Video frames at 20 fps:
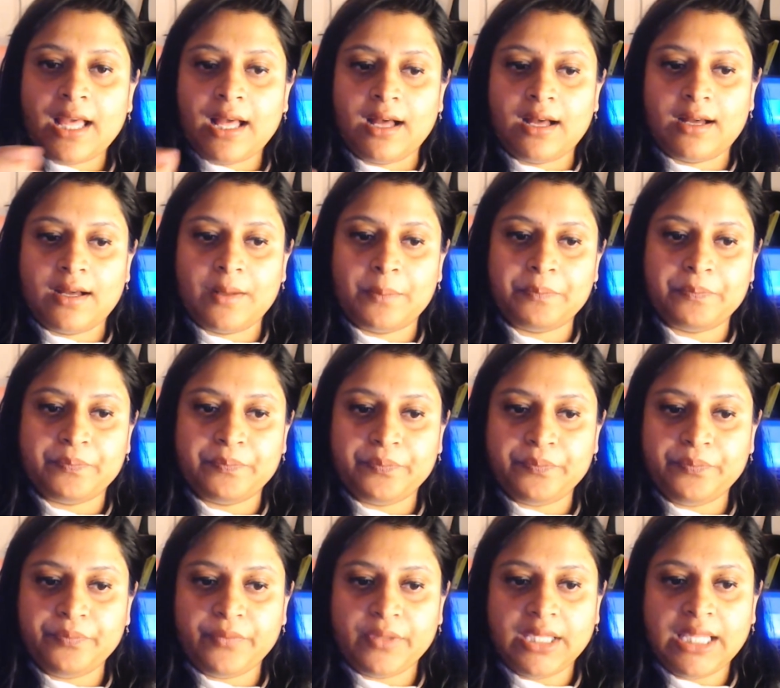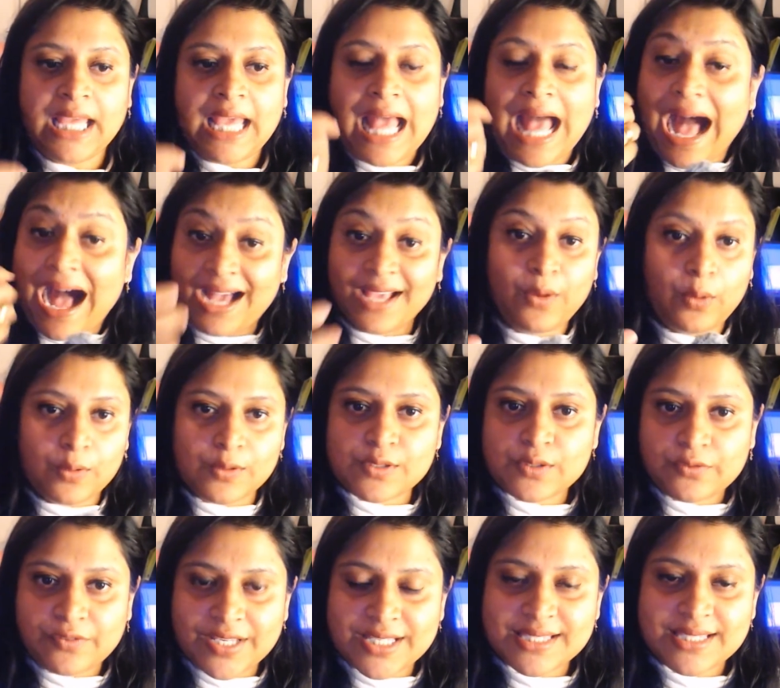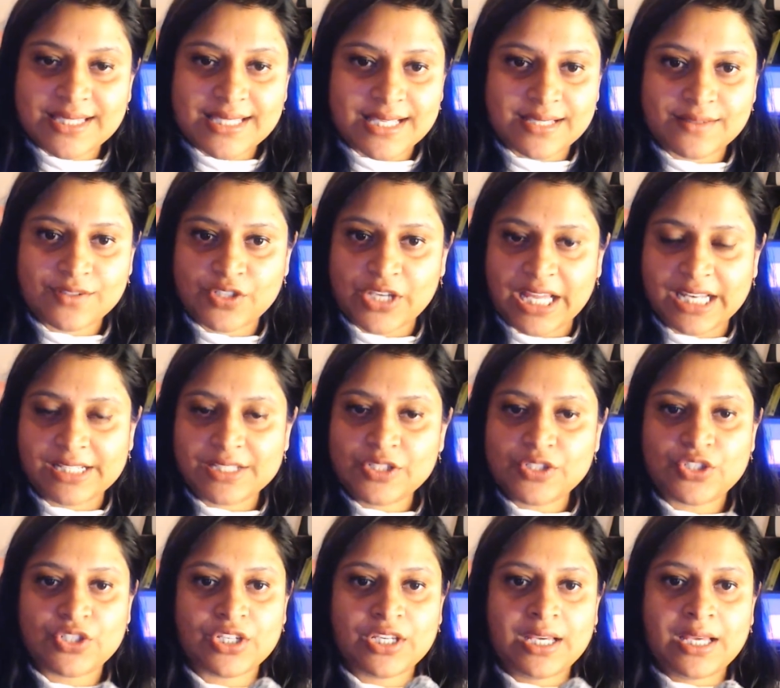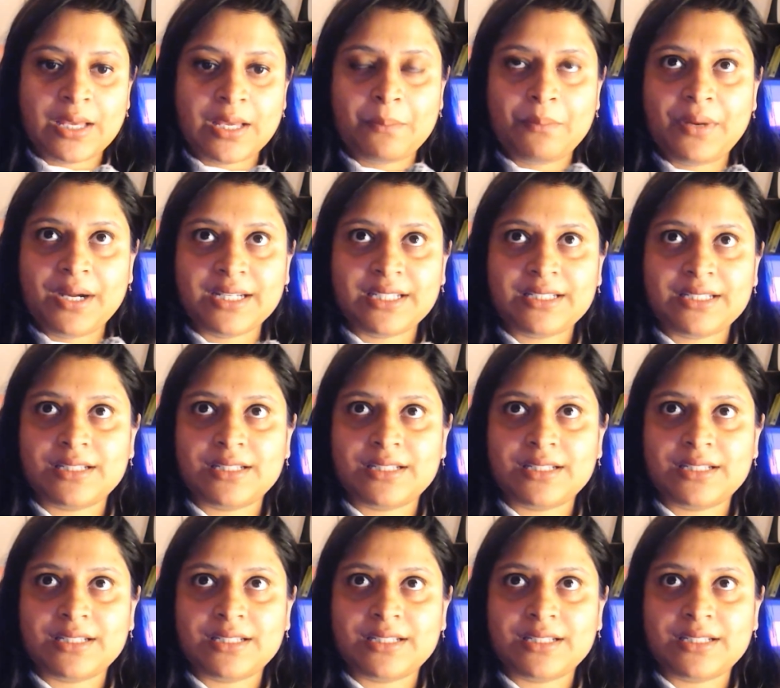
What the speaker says: I also face this as a challenge, but